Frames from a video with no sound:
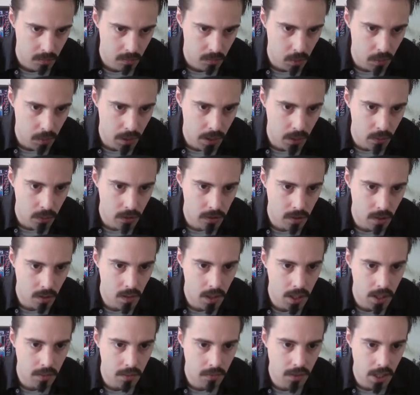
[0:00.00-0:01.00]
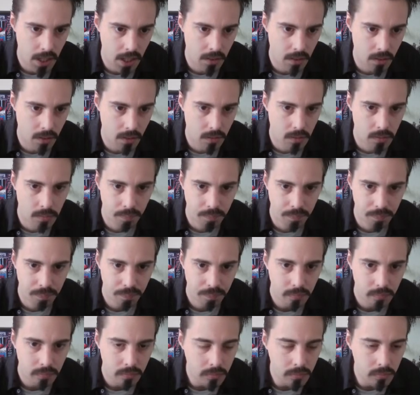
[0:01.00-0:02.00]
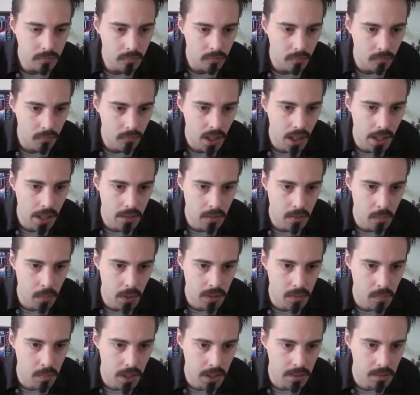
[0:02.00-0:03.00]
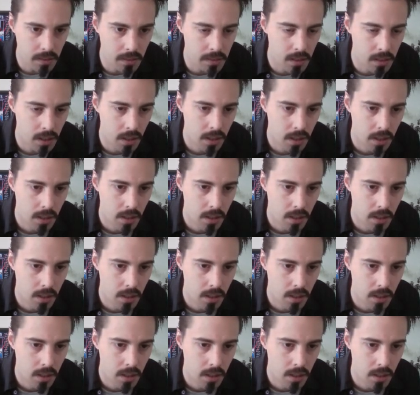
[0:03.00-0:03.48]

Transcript: But we also have Tackle and some bits and pieces.